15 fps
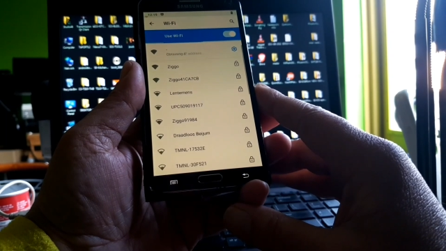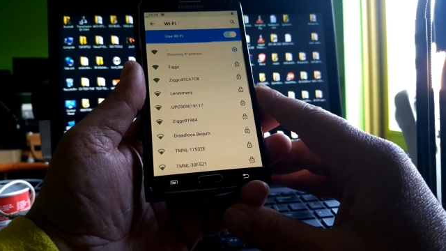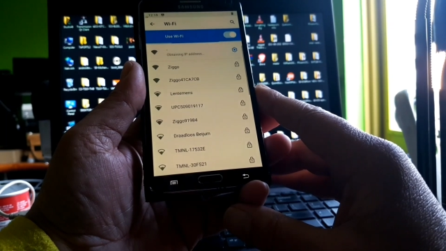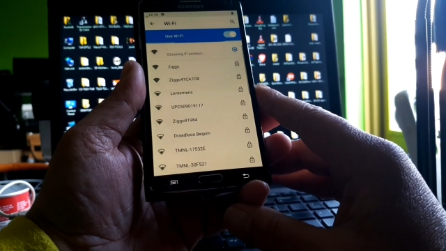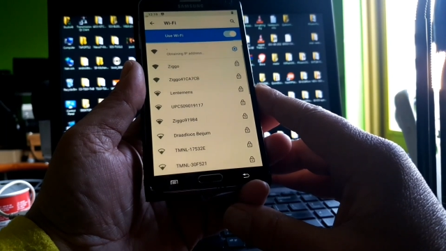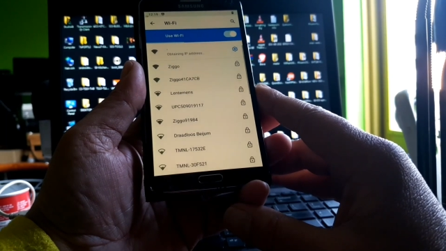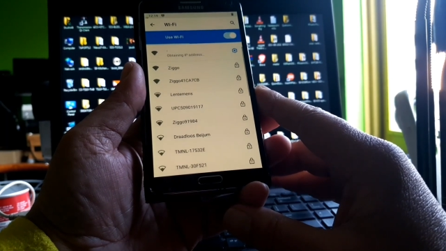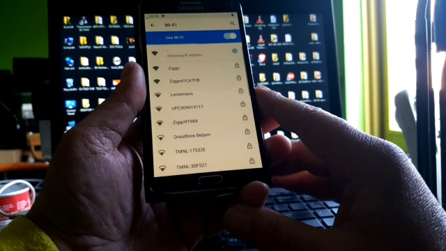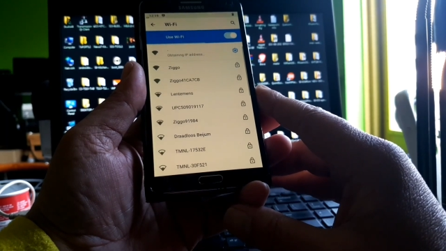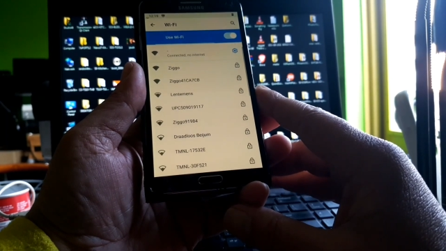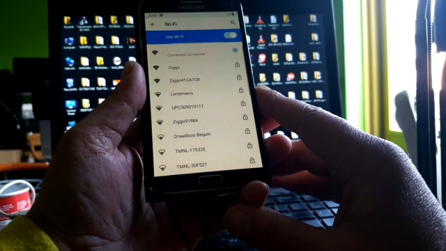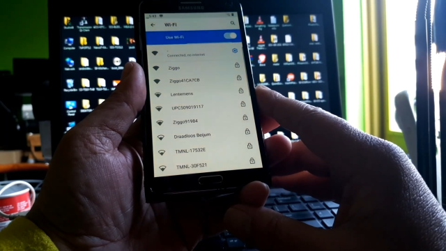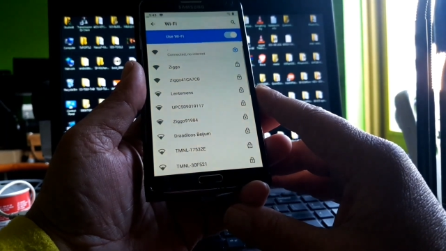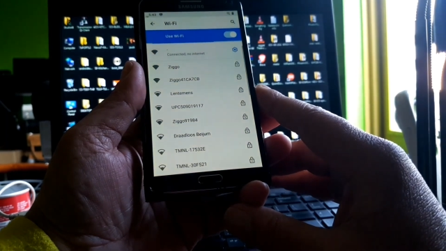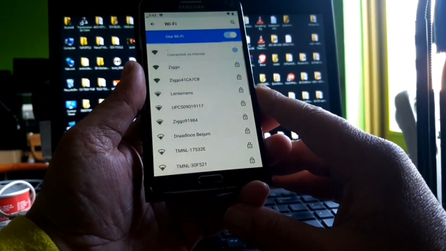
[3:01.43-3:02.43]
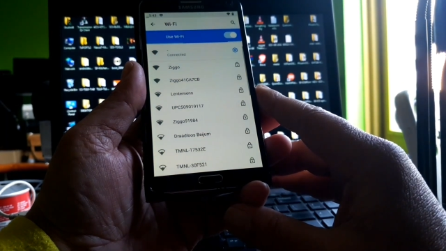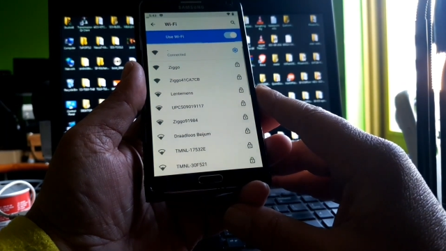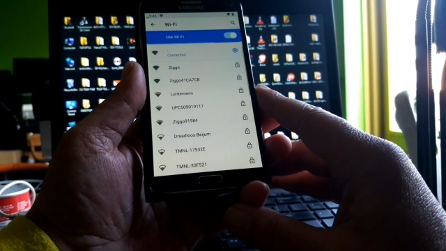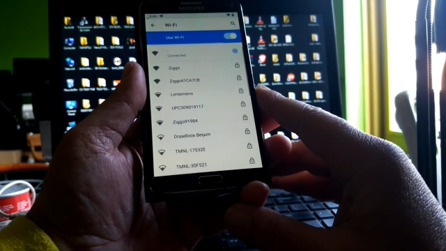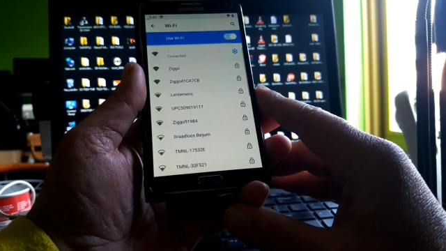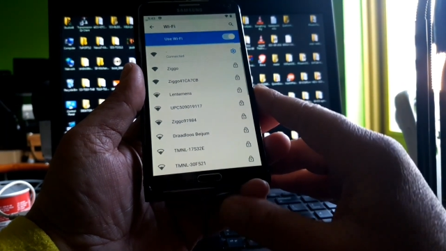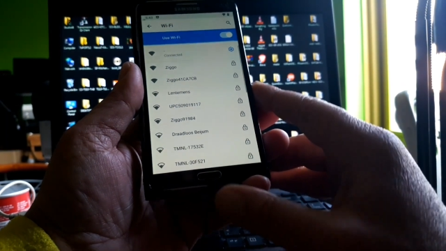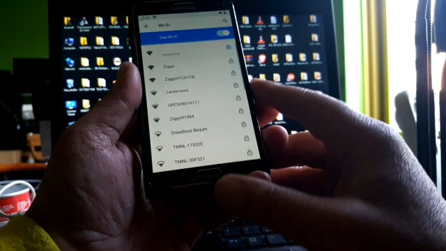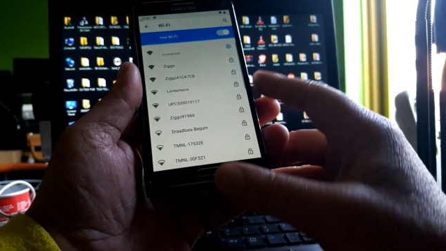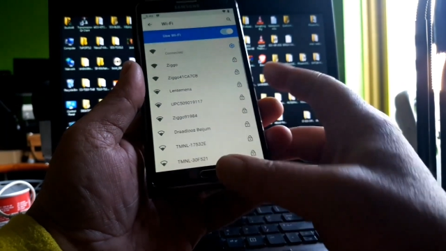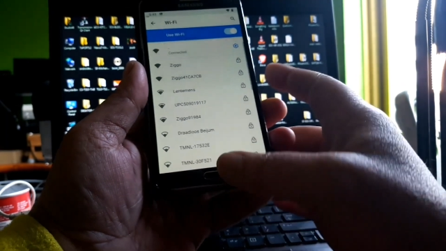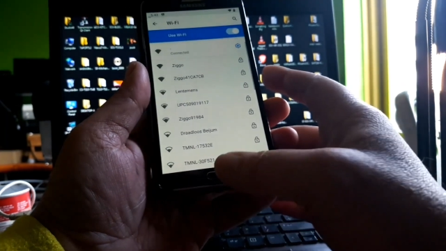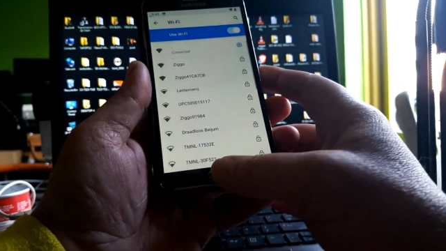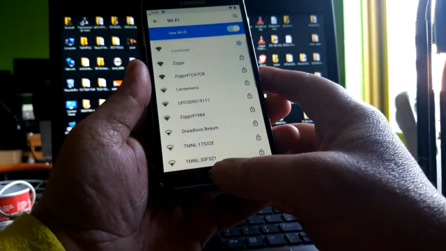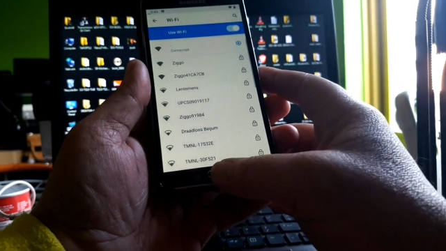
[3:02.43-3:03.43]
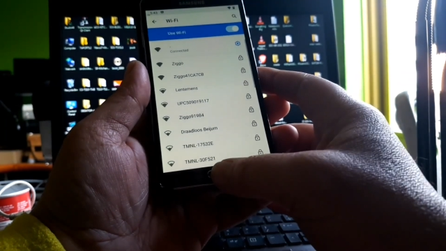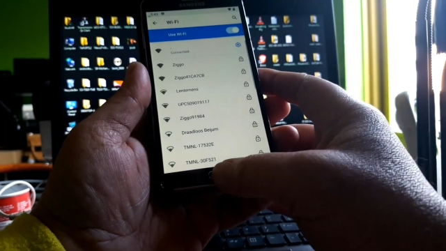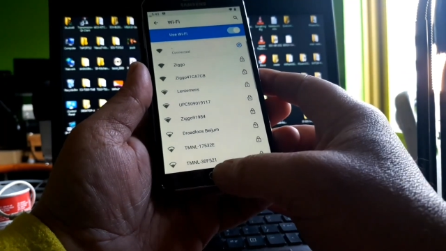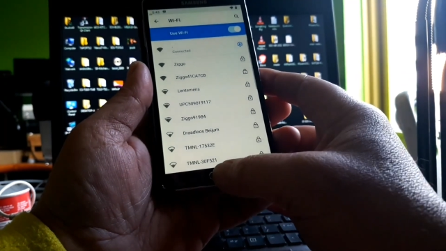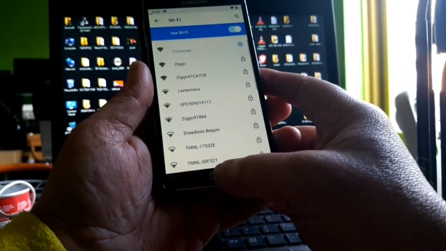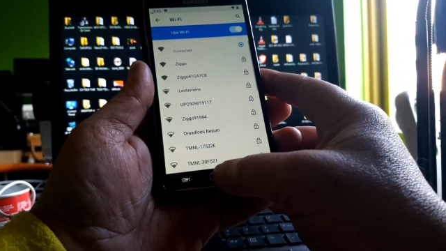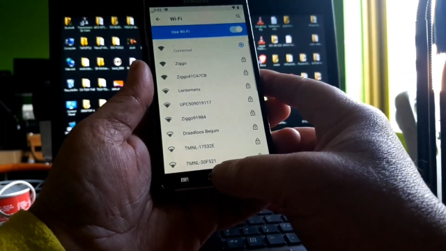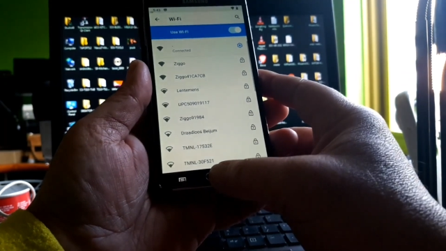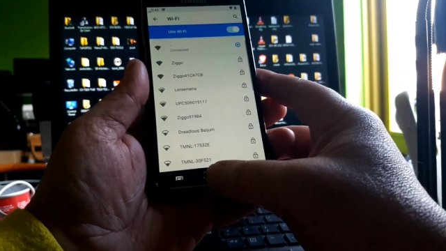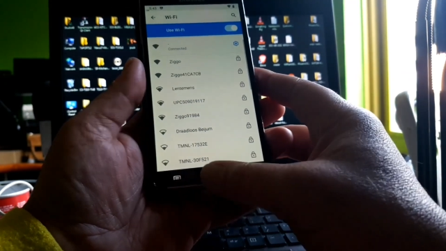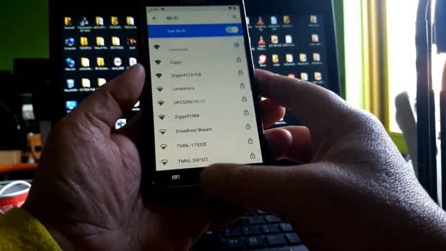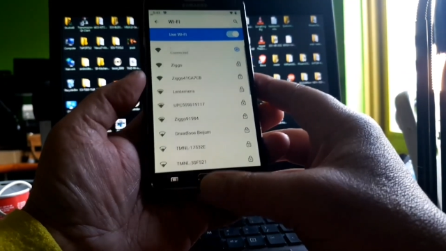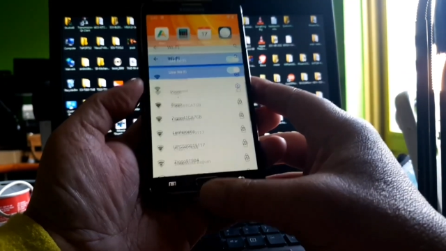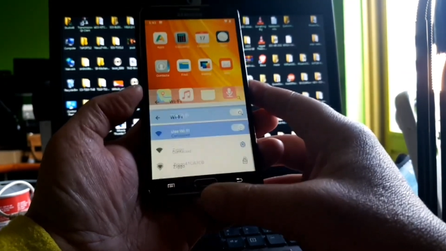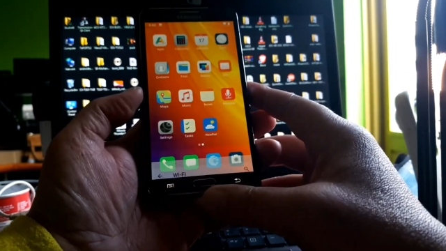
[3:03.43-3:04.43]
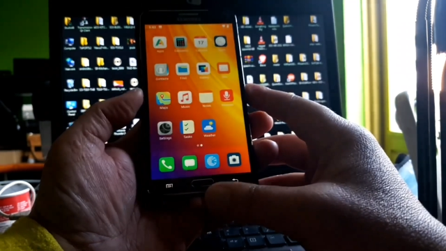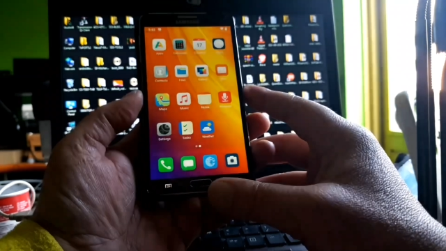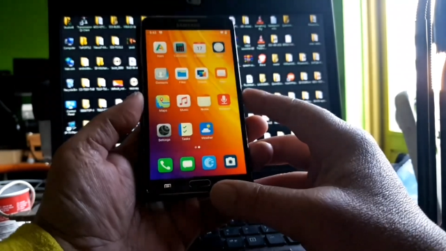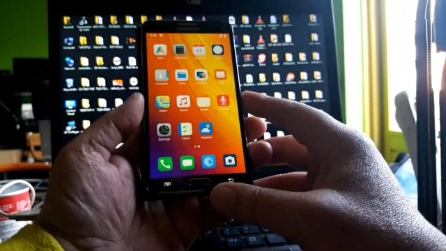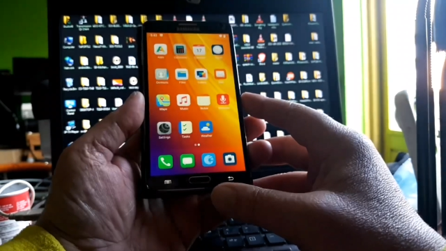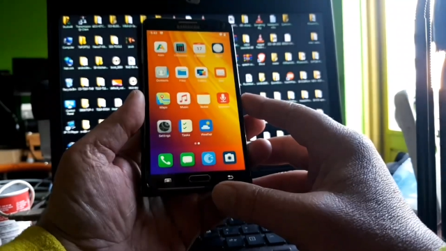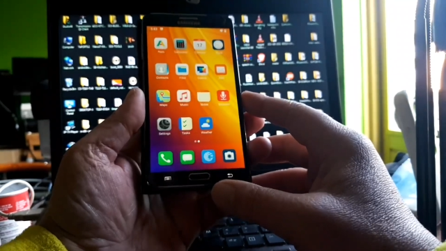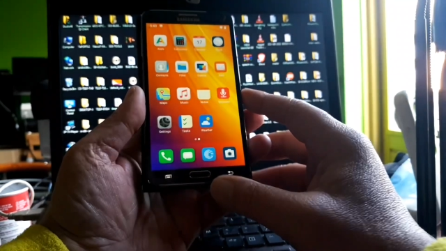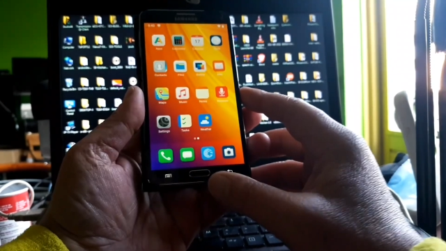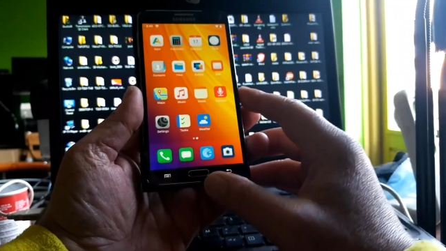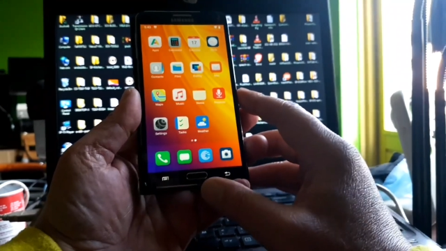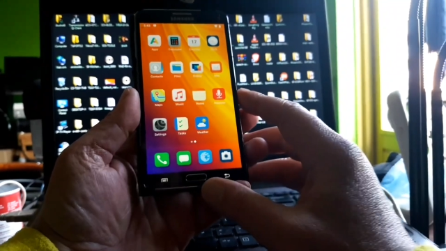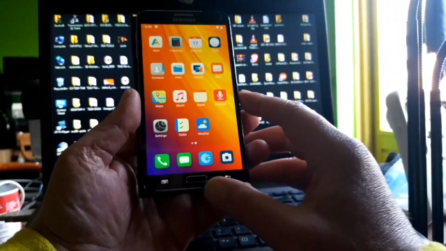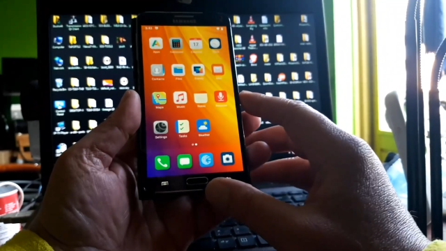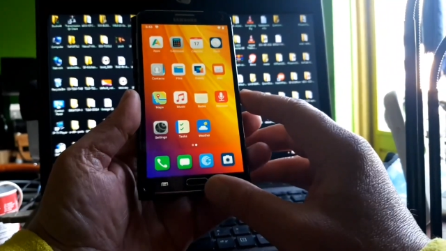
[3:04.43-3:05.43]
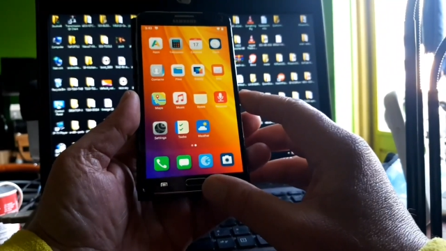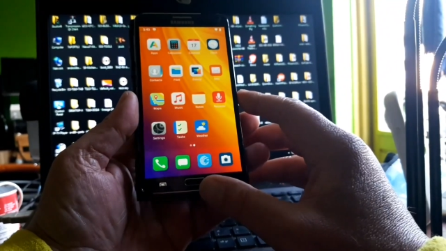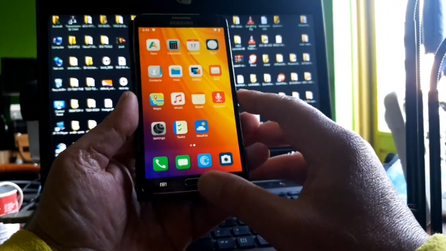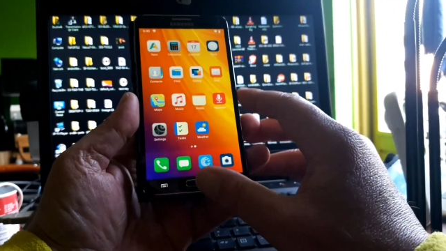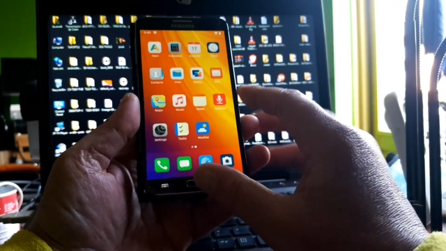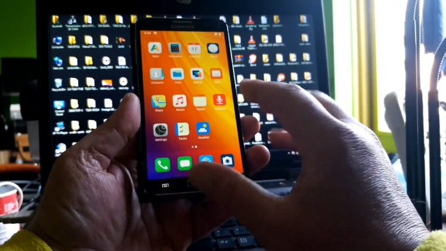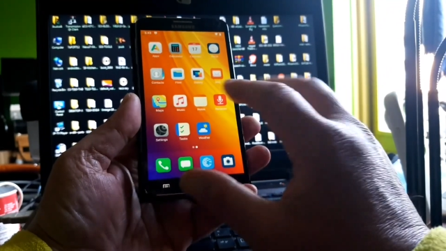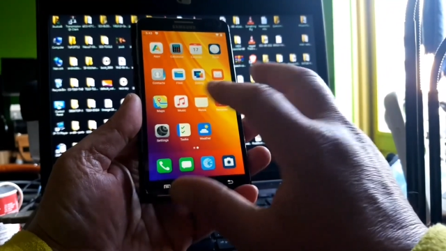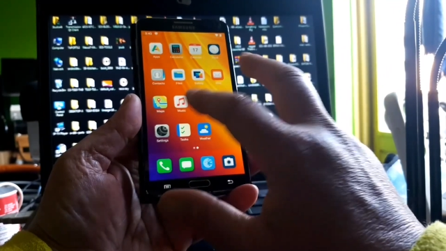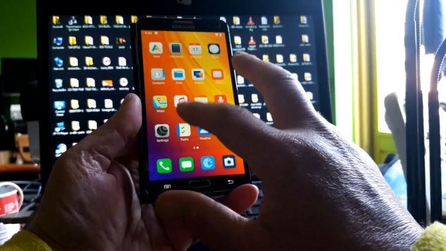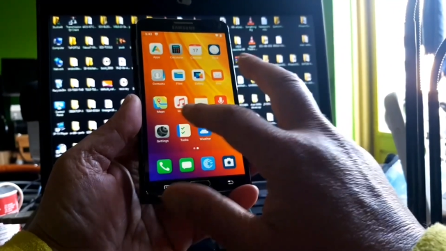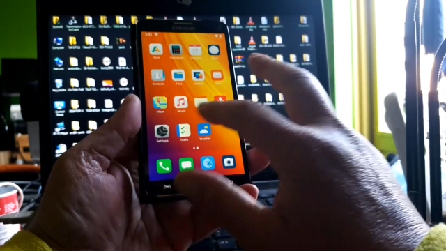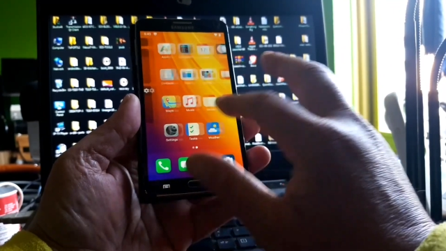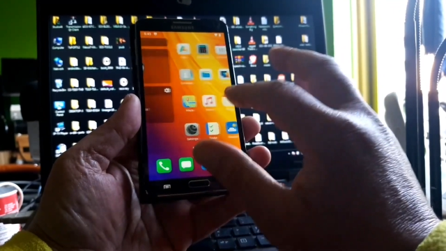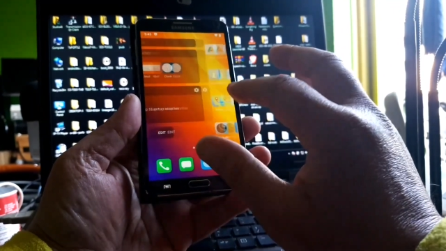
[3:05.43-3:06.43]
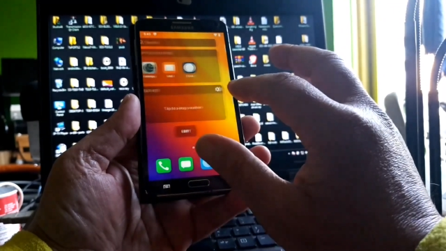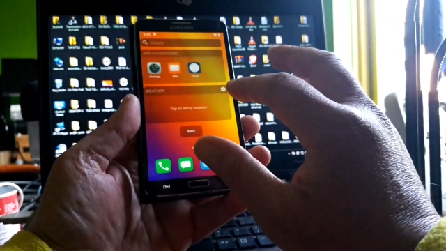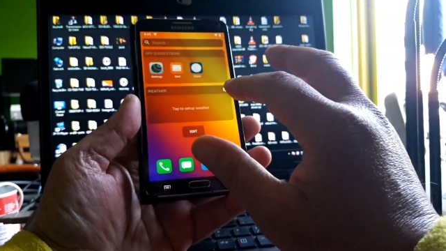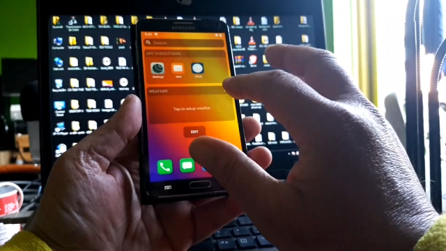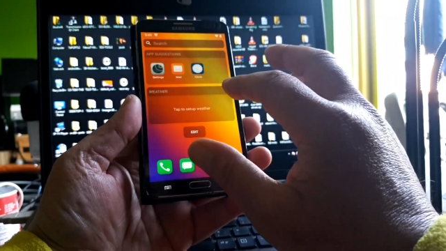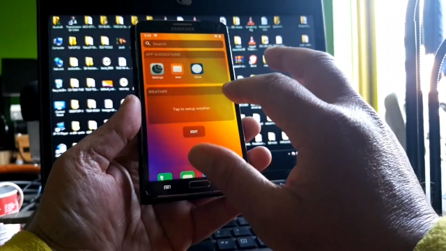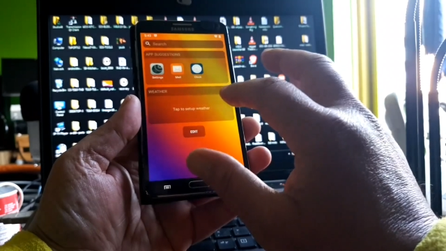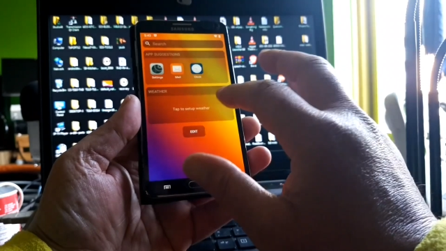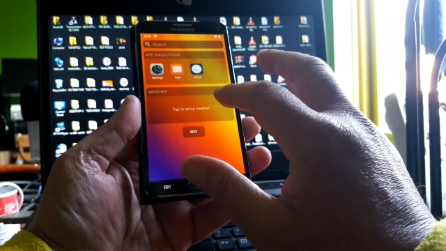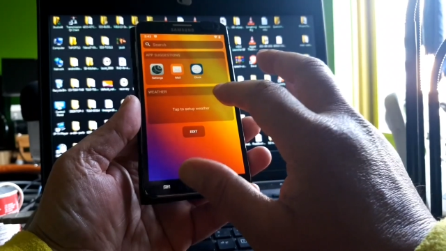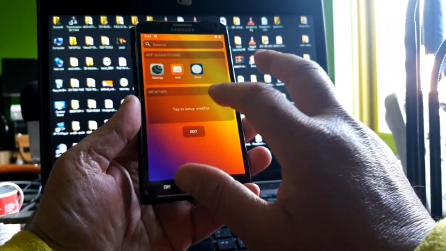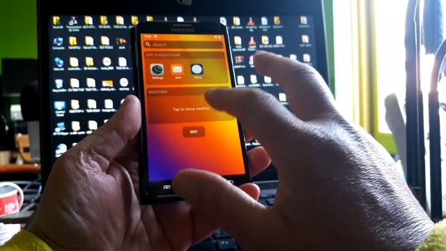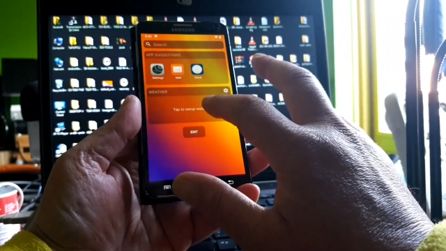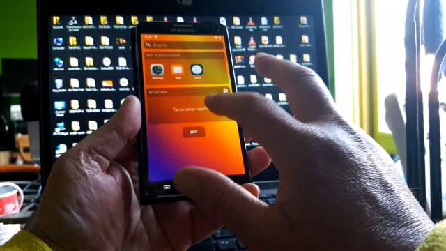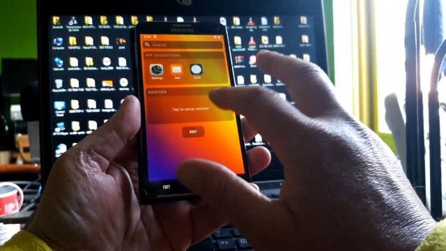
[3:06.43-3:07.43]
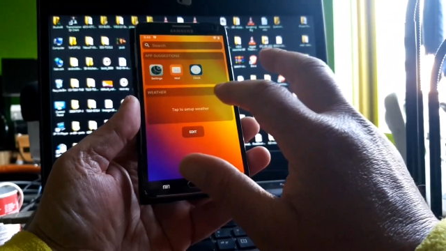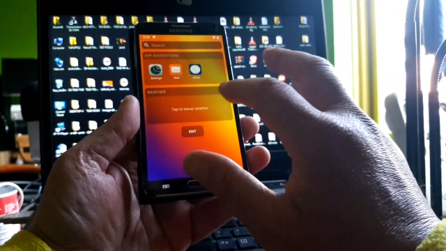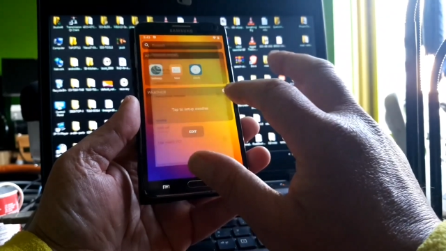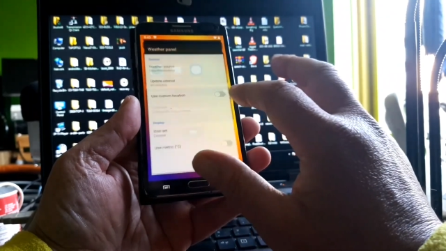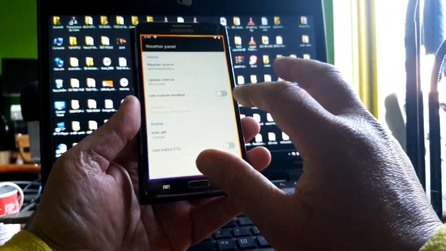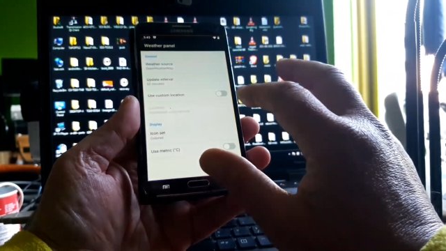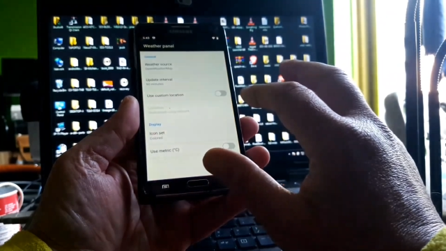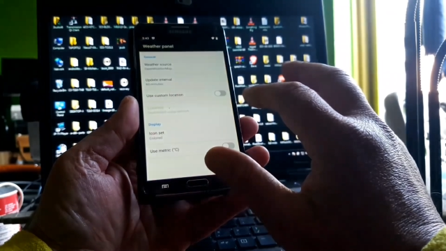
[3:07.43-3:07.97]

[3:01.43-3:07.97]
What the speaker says: No face is visible, so there are no lips to read.